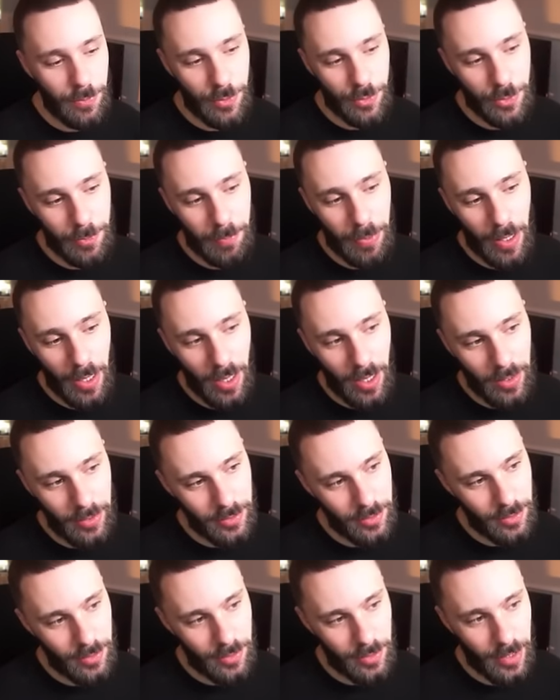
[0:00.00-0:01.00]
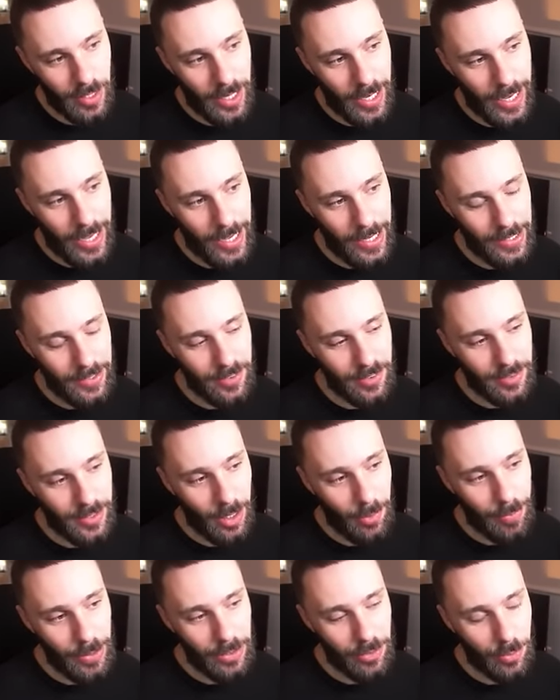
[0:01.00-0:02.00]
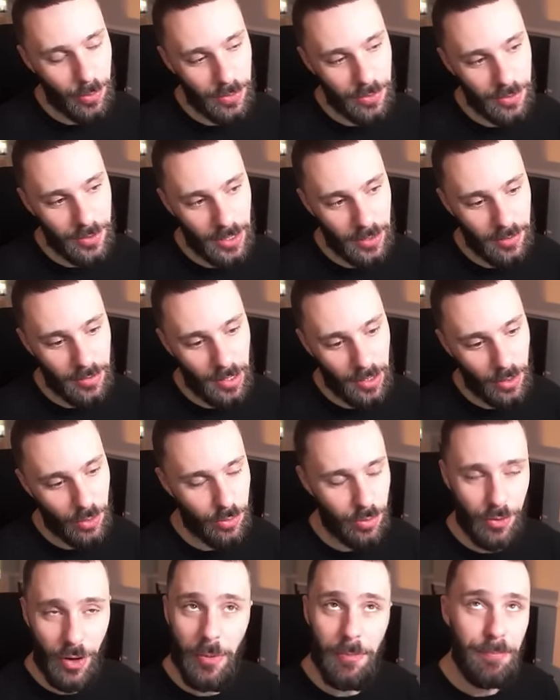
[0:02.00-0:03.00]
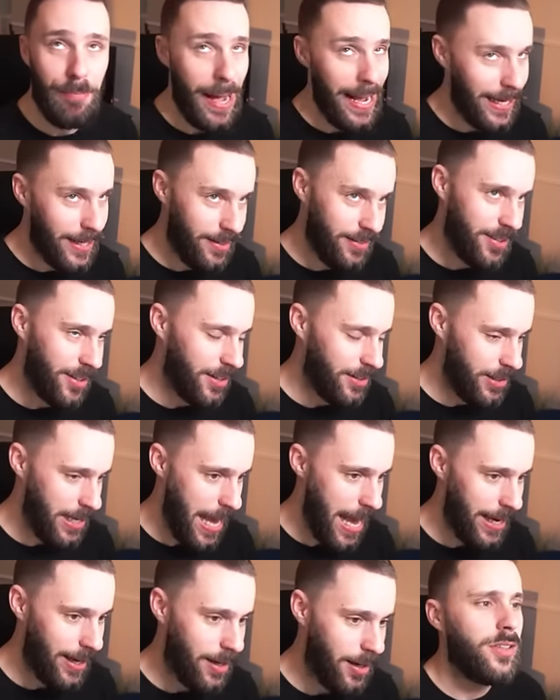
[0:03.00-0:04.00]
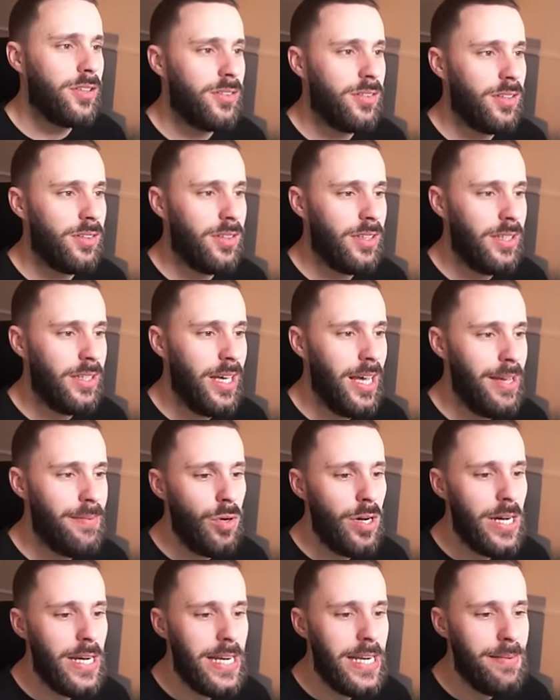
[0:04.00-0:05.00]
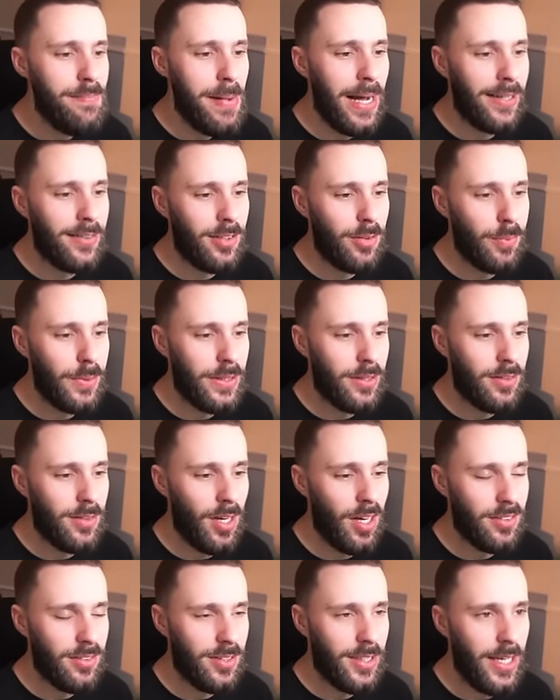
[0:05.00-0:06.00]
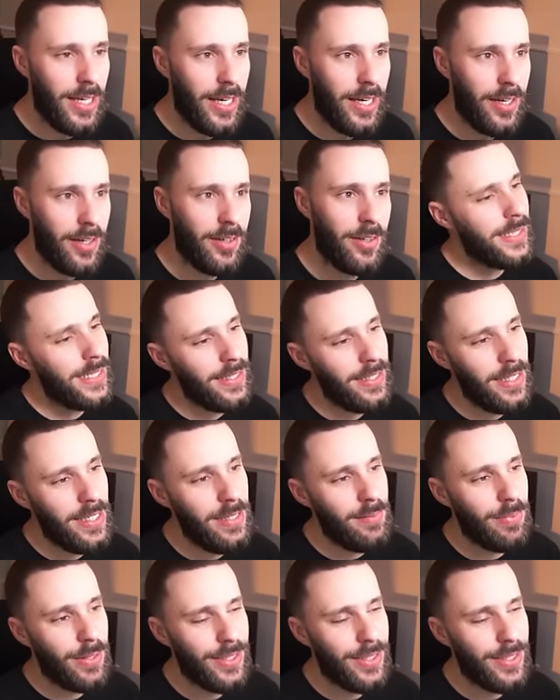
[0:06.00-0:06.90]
sparse, and that would bring it to 160. I could also throw it back into the deck. Because does the cape really matter with the tusk here? Can they,